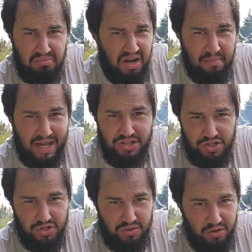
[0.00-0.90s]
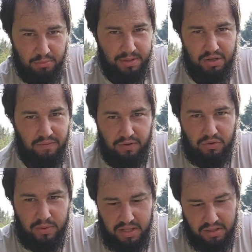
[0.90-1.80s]
I imagine it'll be good for
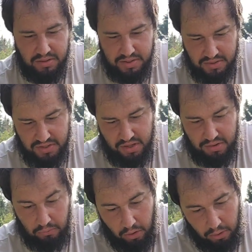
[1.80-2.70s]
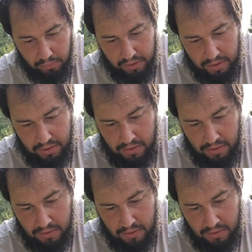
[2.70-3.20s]
20 years. There's nothing wrong with it.